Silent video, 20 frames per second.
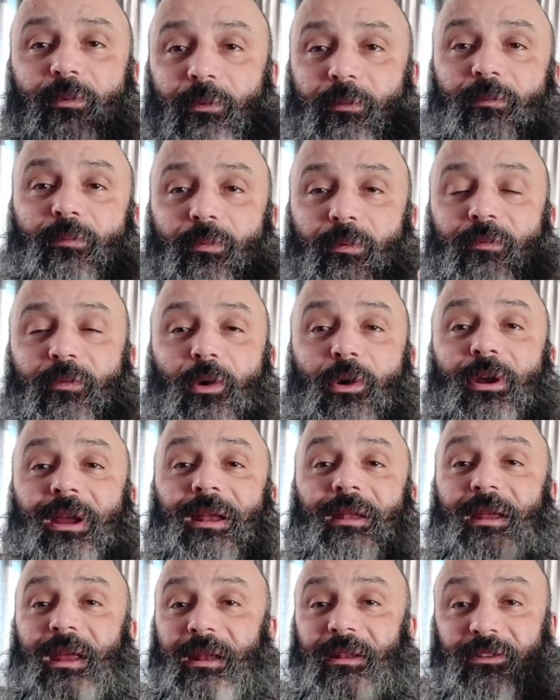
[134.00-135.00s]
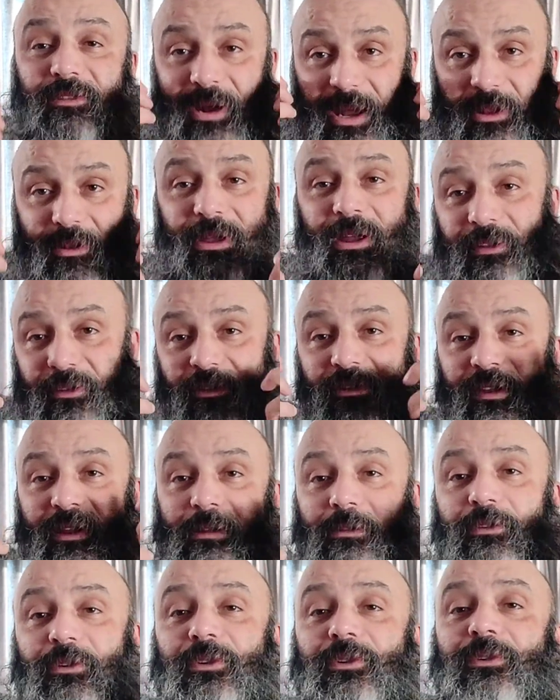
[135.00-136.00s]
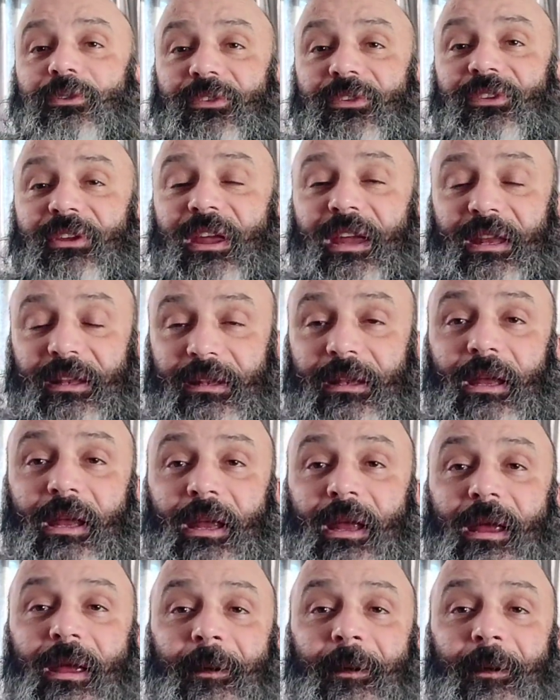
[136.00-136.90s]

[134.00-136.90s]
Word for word: Work it in. try to get till to your skin.